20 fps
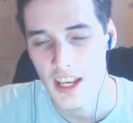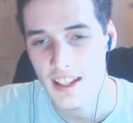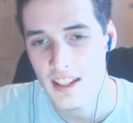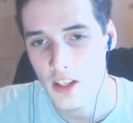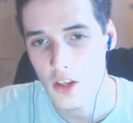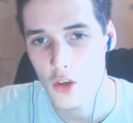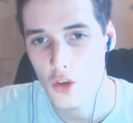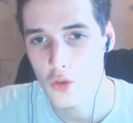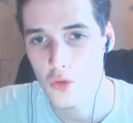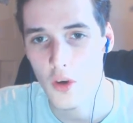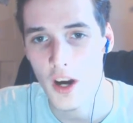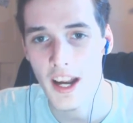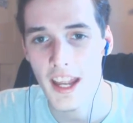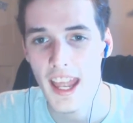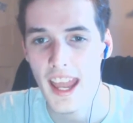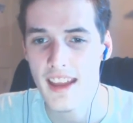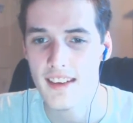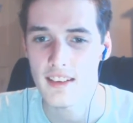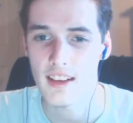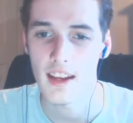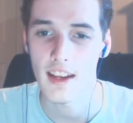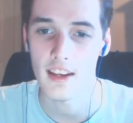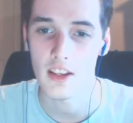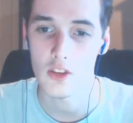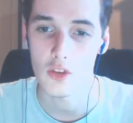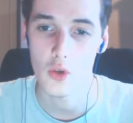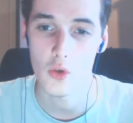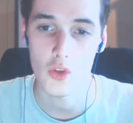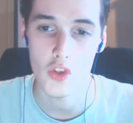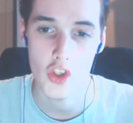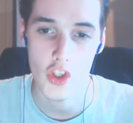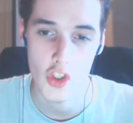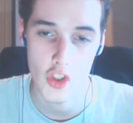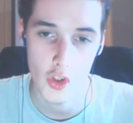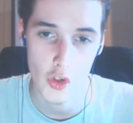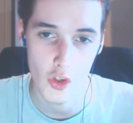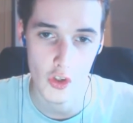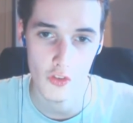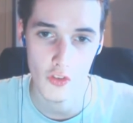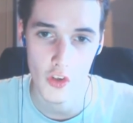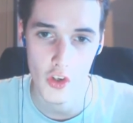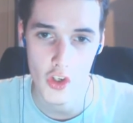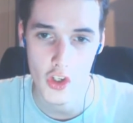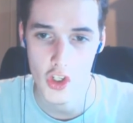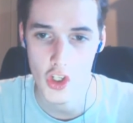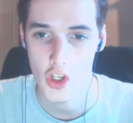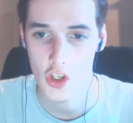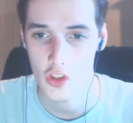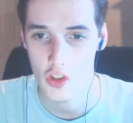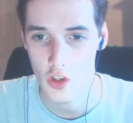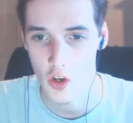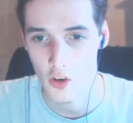He did a great edit and it's called Sugar Rush.